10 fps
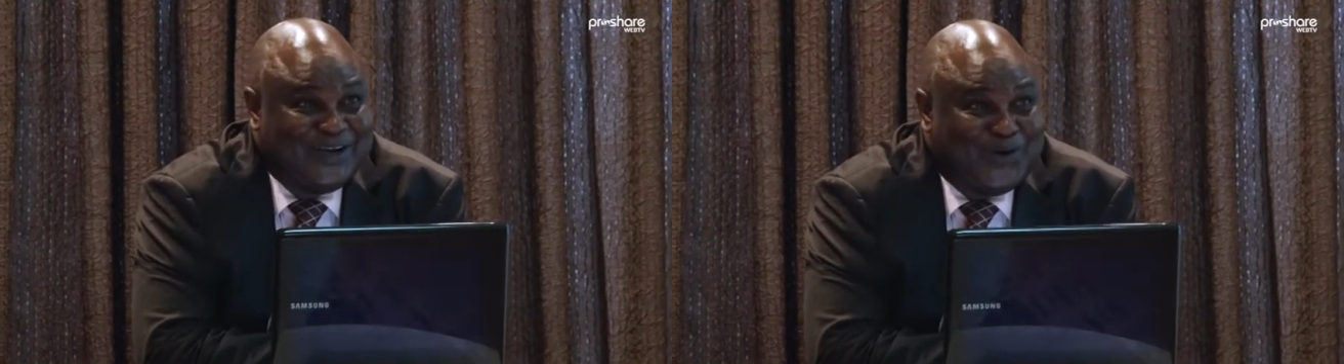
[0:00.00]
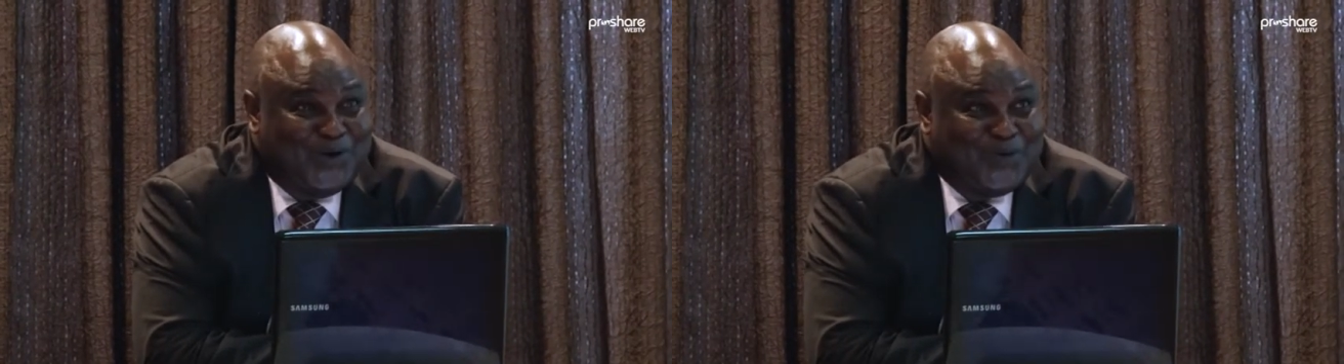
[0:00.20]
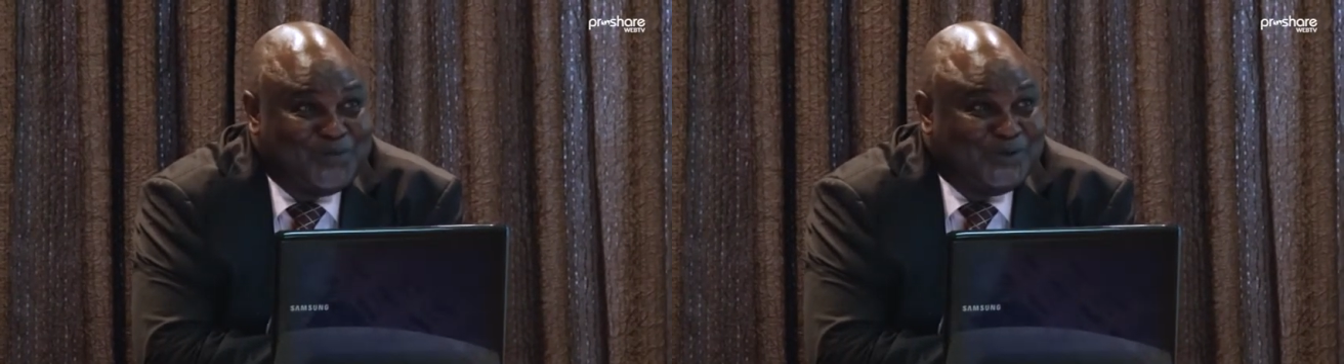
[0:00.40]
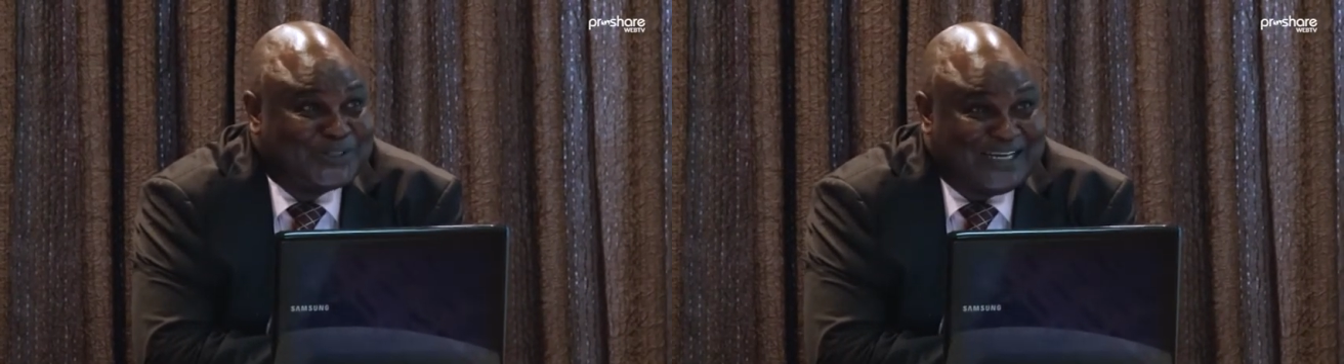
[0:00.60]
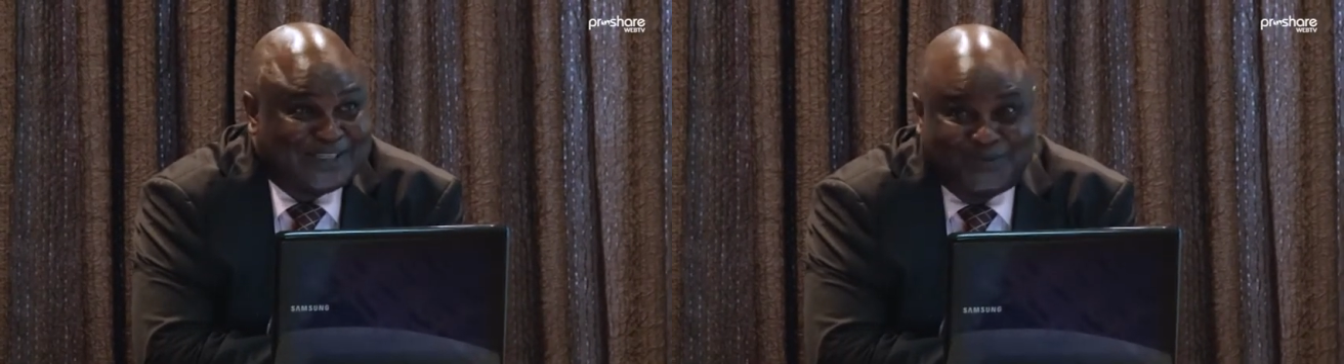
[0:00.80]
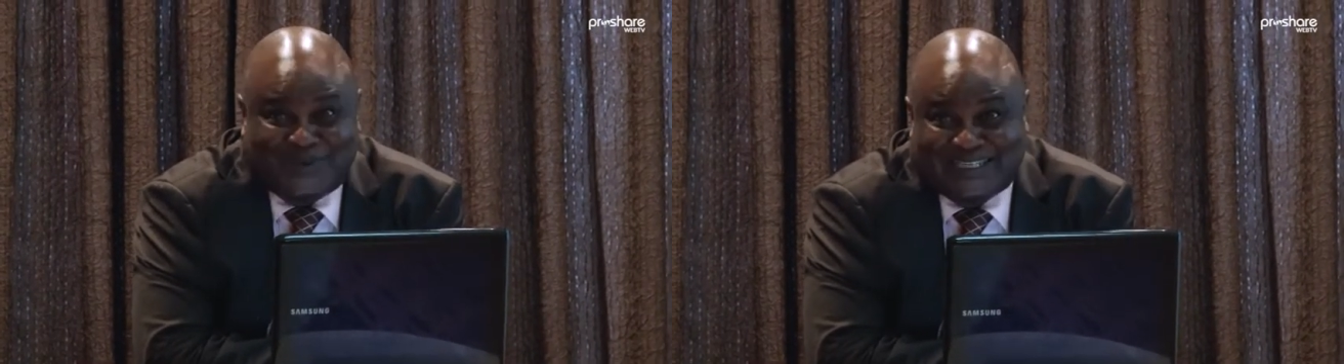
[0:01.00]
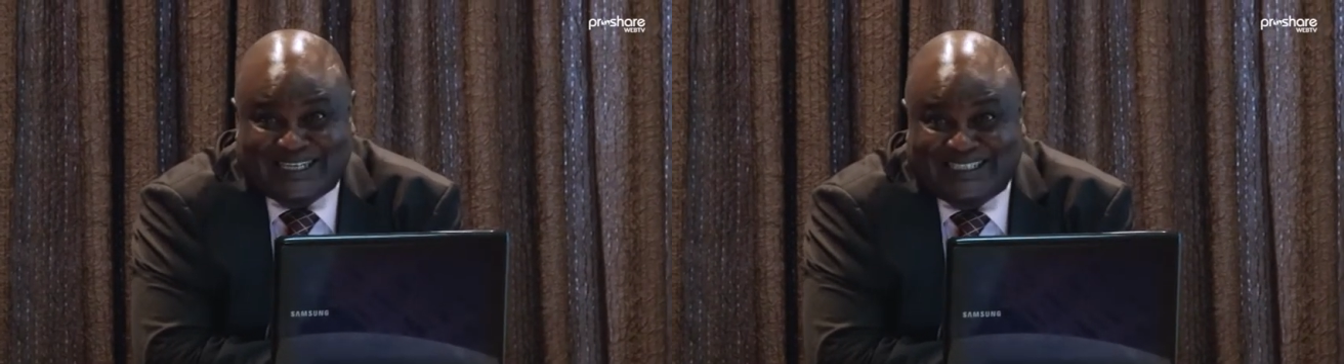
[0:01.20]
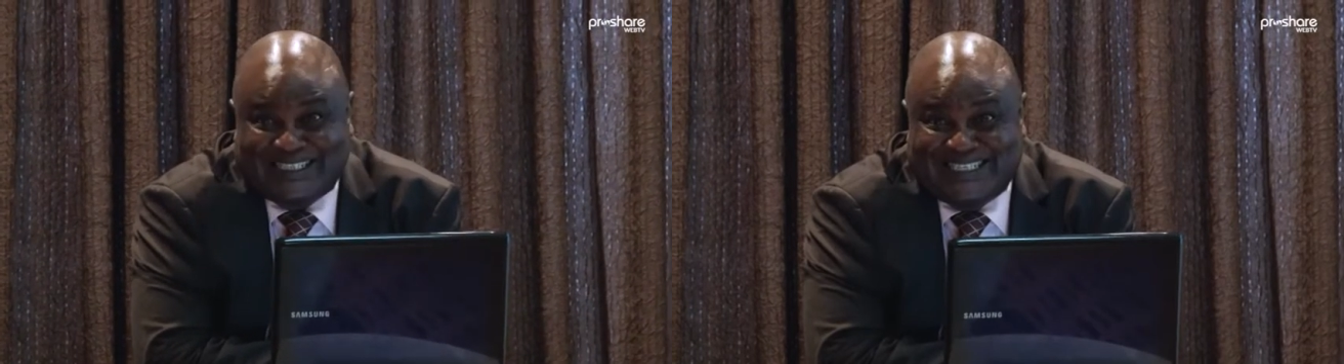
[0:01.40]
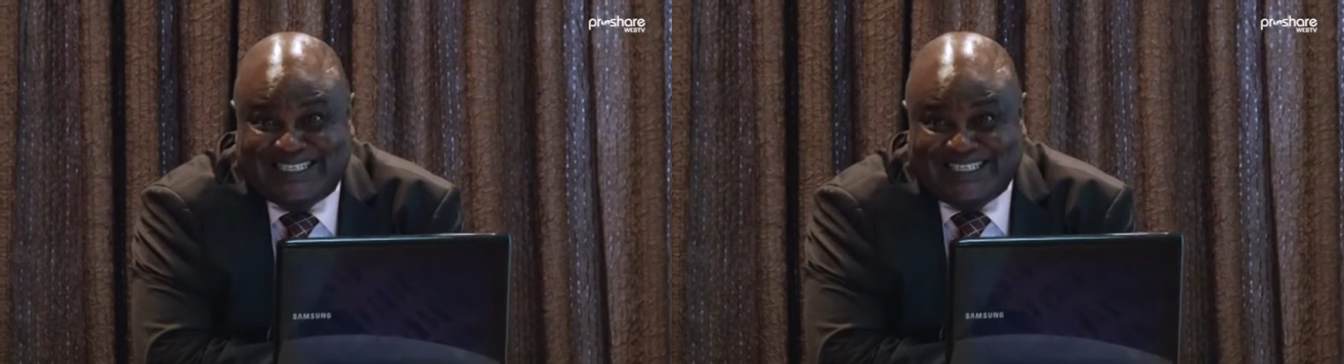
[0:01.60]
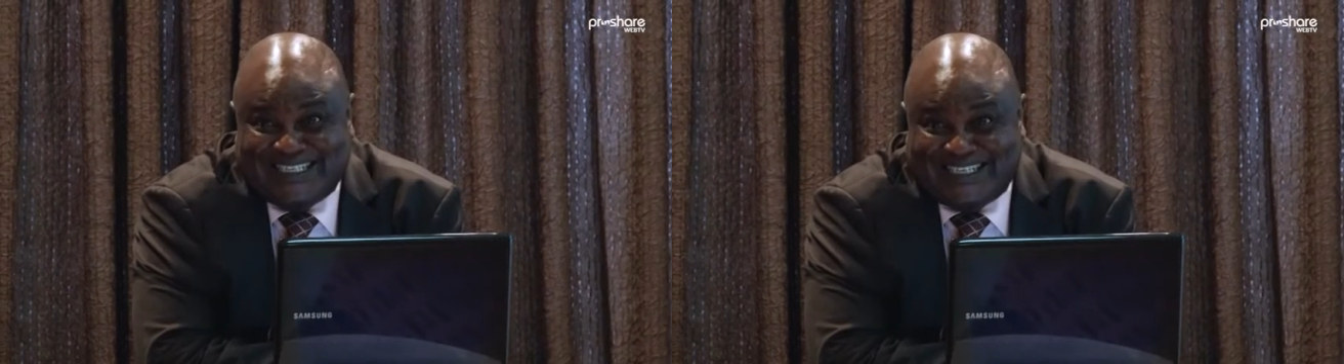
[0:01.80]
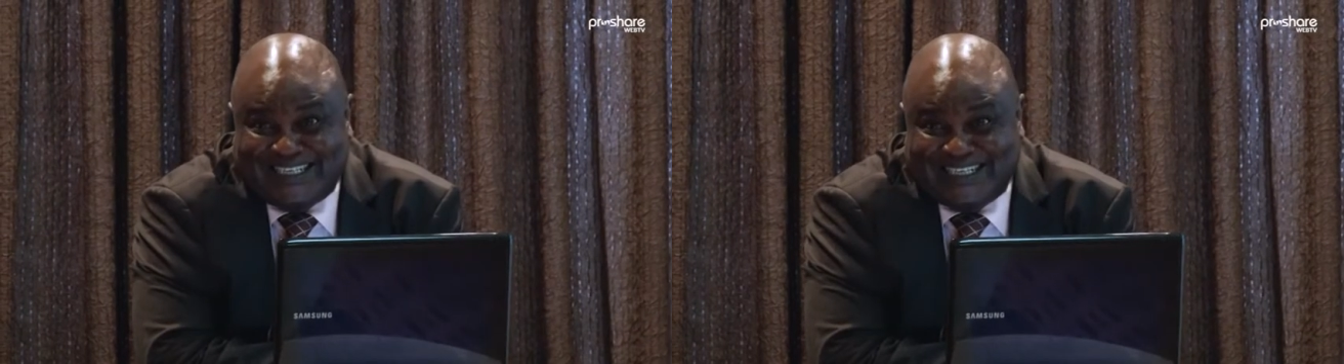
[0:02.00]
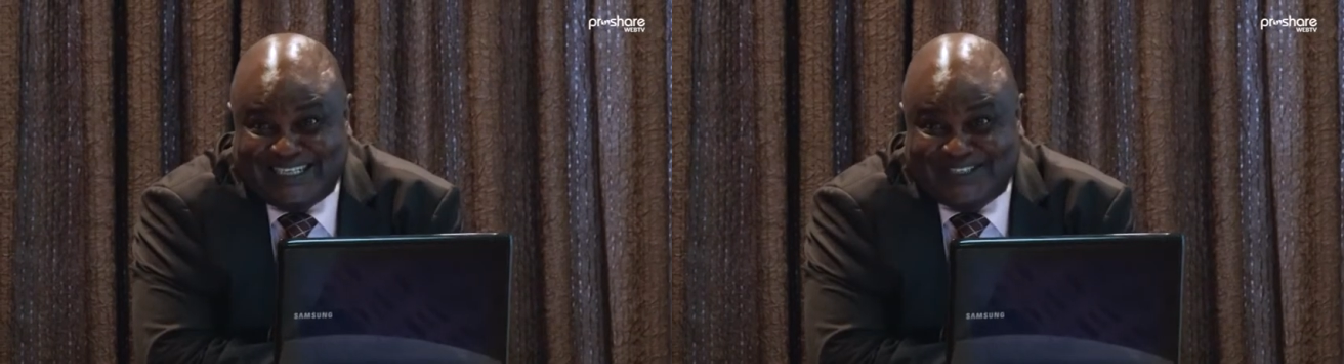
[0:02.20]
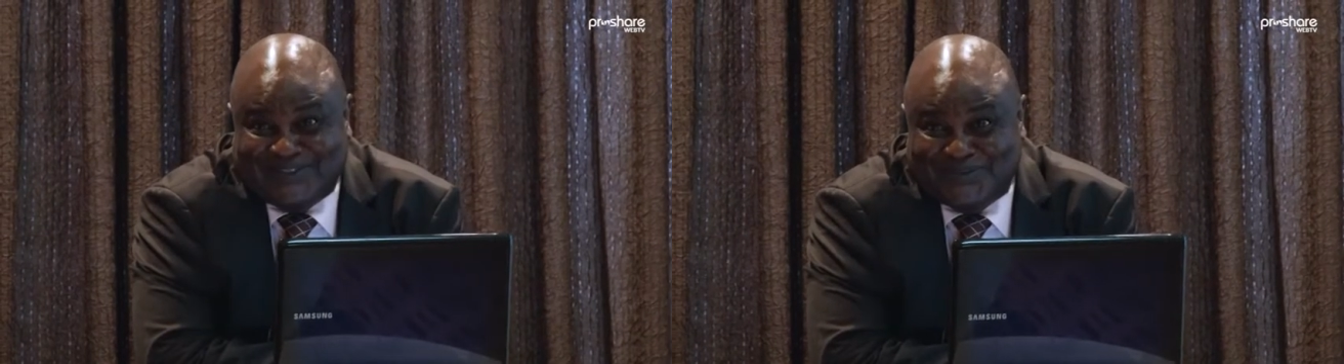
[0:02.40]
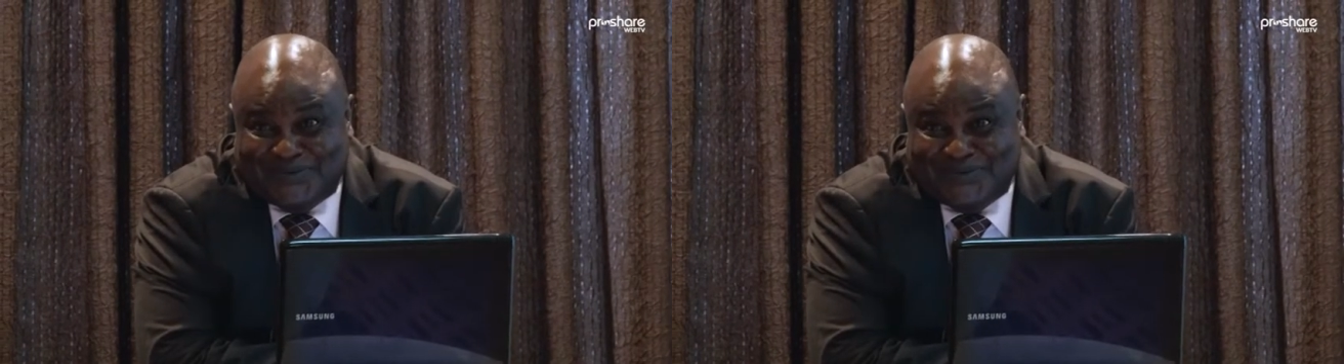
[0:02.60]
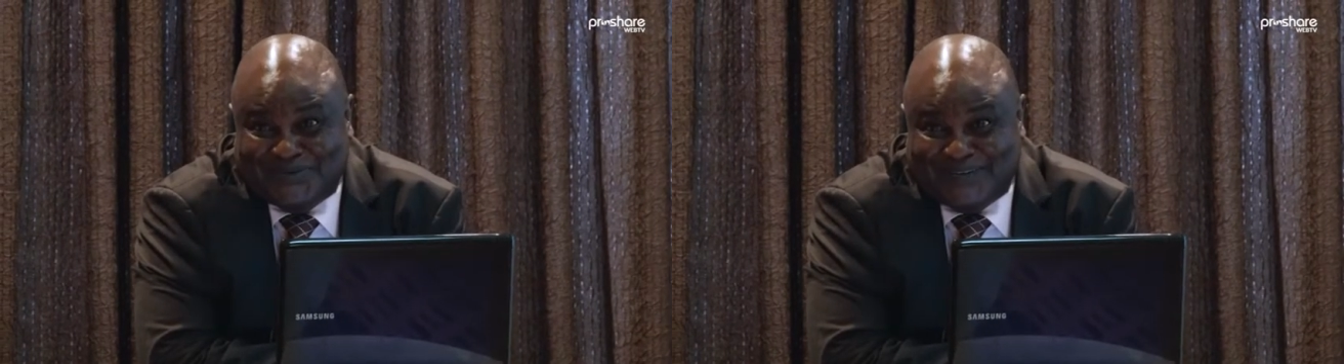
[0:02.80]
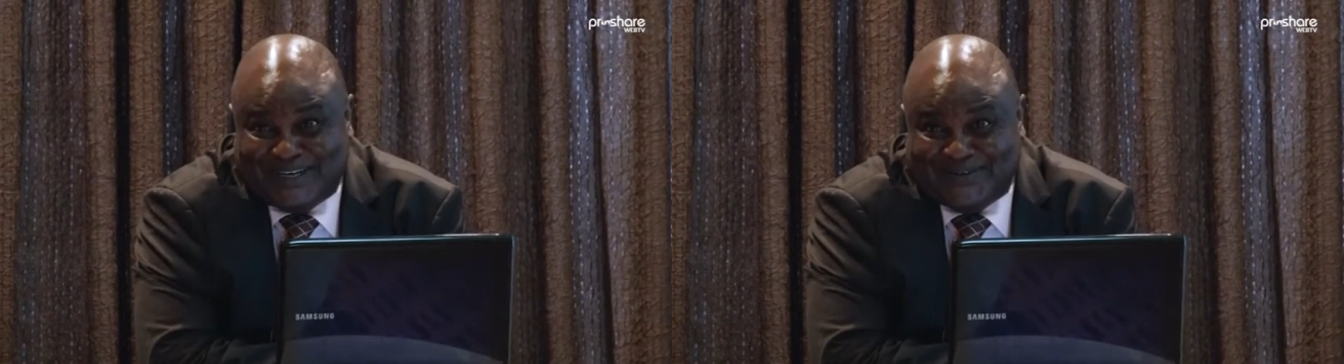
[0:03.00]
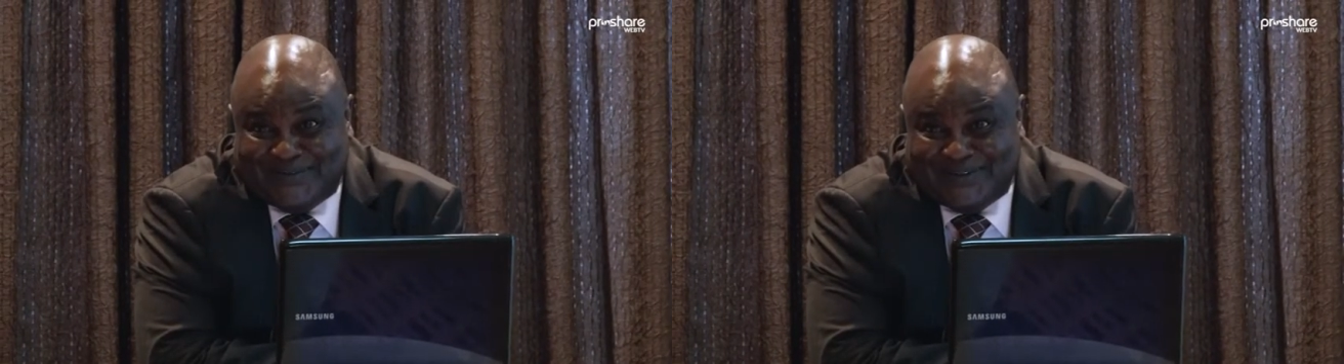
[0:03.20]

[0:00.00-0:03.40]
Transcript: almost as much as they did in 2005?